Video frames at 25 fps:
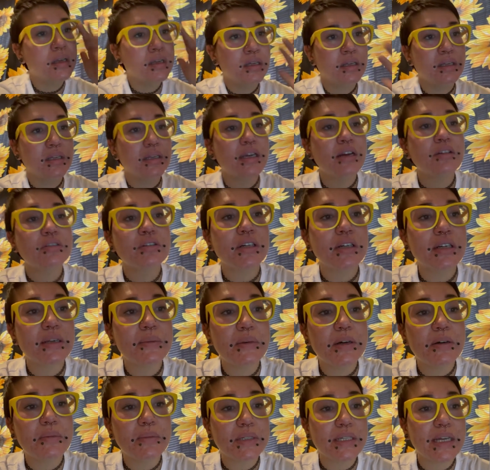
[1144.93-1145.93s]
Now talking
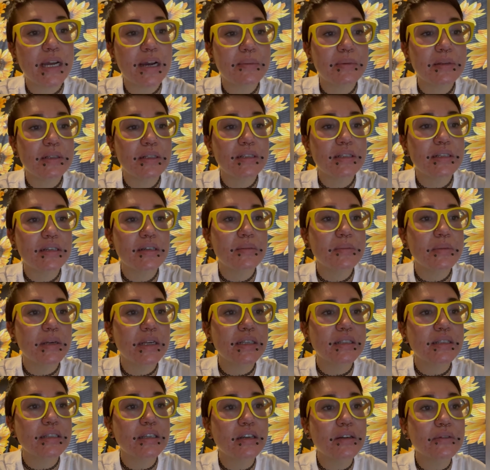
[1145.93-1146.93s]
about metabolism,
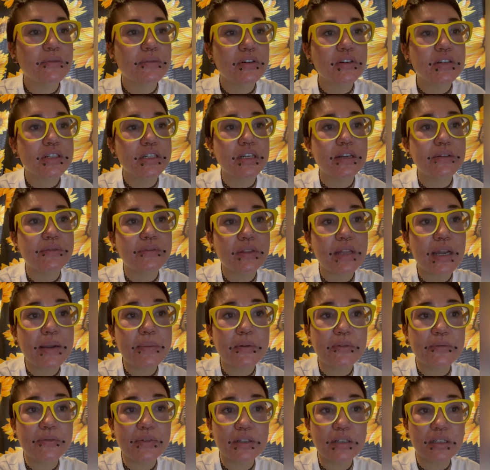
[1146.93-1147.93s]
it's the conversion of
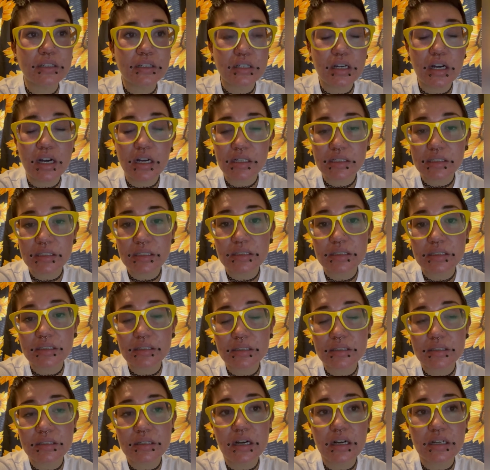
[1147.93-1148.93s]
lipophilic
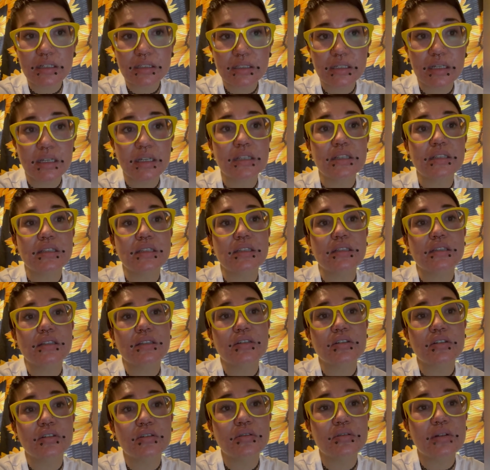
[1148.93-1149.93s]
toxicants
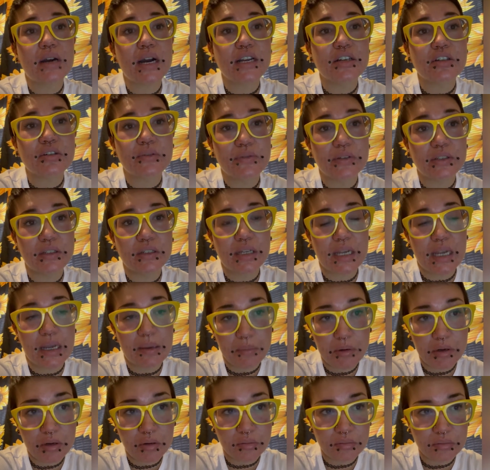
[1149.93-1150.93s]
to hydrophilic
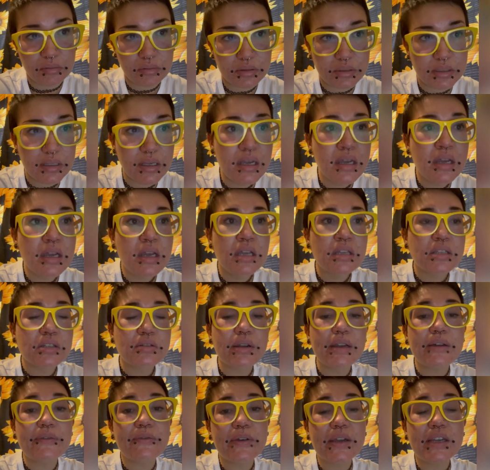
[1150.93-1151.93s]
chemicals. So
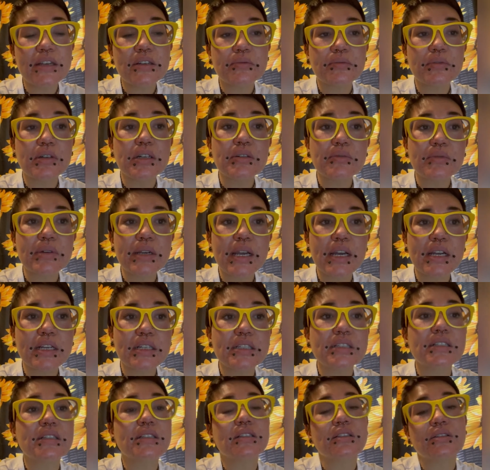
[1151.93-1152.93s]
we have phase 1
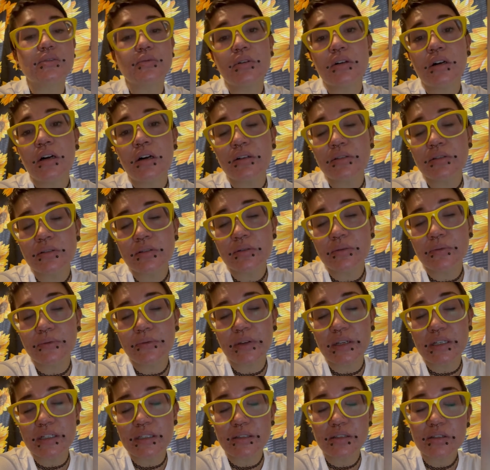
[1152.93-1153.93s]
reactions, so also
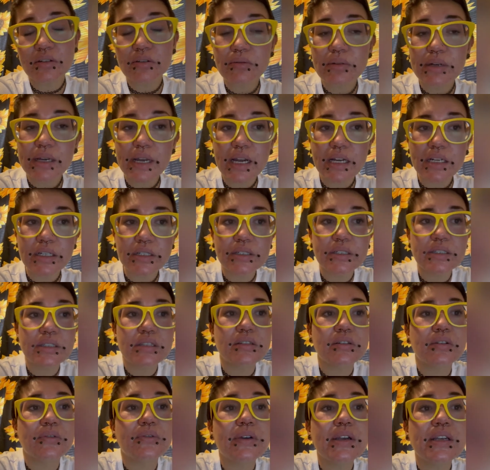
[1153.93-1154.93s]
phase 2 reactions.
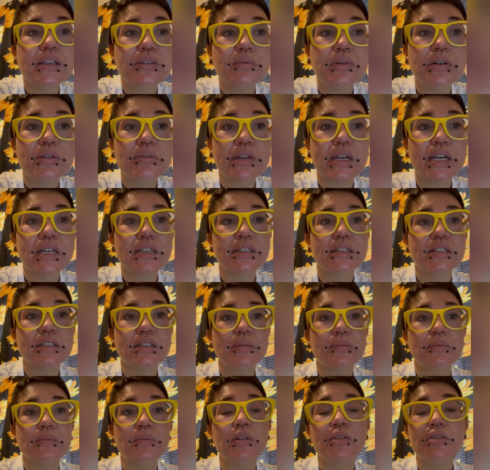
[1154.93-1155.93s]
So phase 1
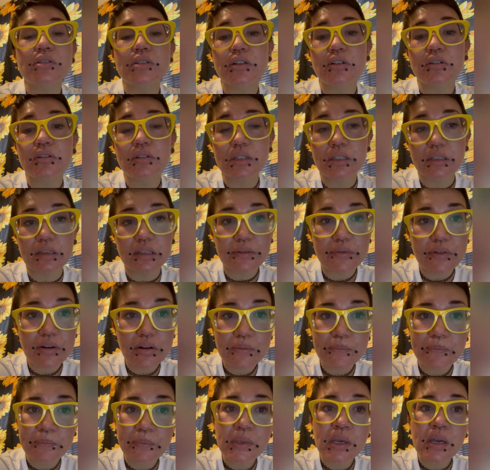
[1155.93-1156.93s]
reactions most occur in the liver.
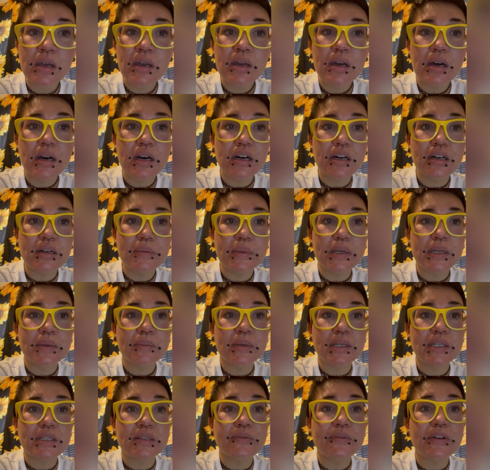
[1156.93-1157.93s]
It
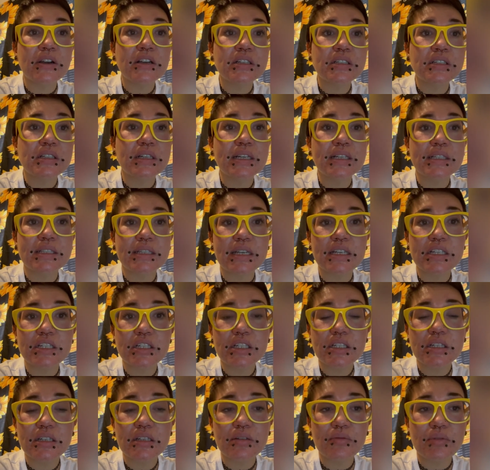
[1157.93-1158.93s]
means
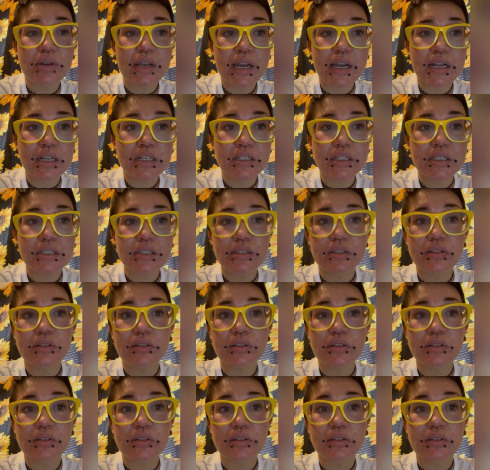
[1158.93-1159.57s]
functionalization reactions.